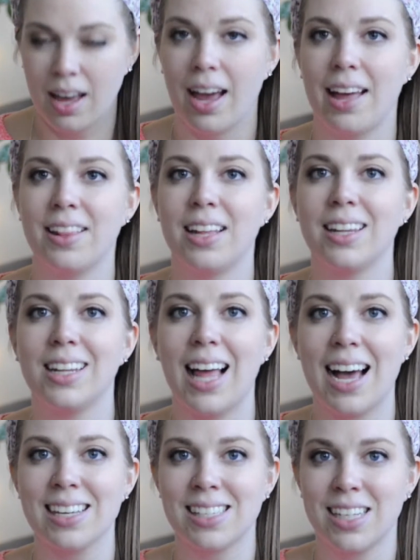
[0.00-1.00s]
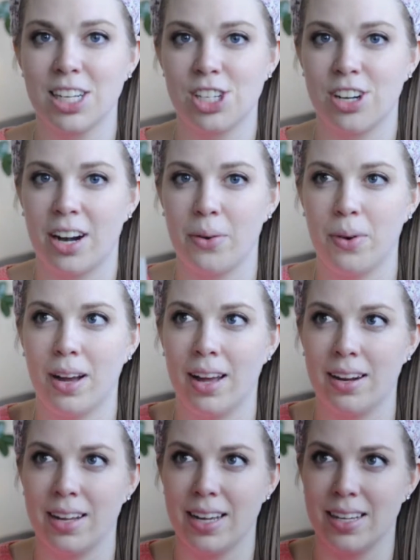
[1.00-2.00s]
And then the last stationery
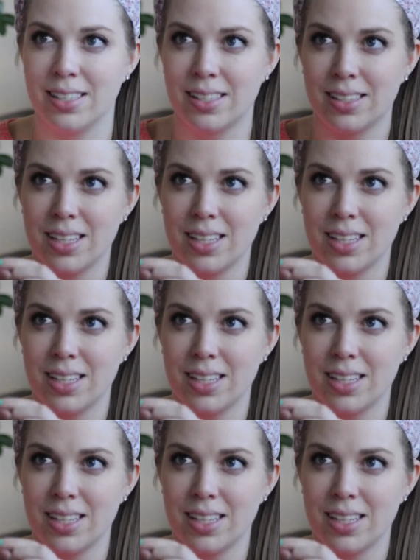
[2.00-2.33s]
one is